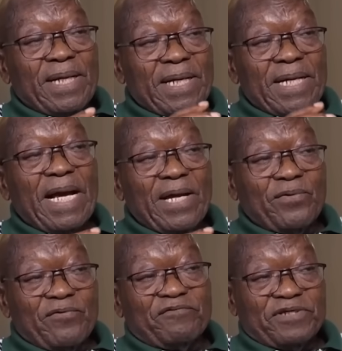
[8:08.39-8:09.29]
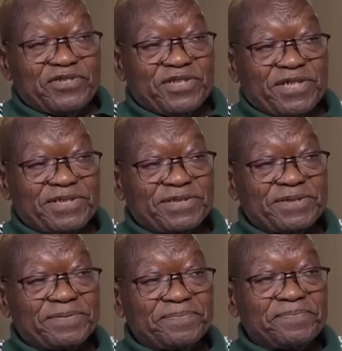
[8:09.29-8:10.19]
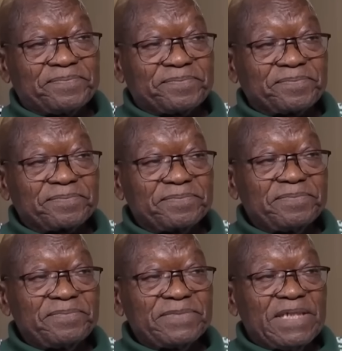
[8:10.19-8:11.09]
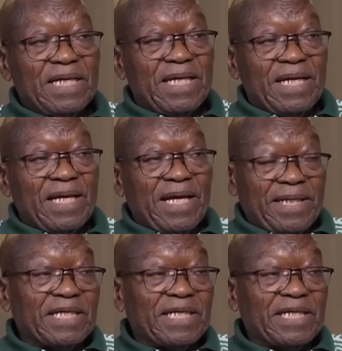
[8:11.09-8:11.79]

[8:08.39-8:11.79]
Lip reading: the Pietermaritzburg High Court dismissed his efforts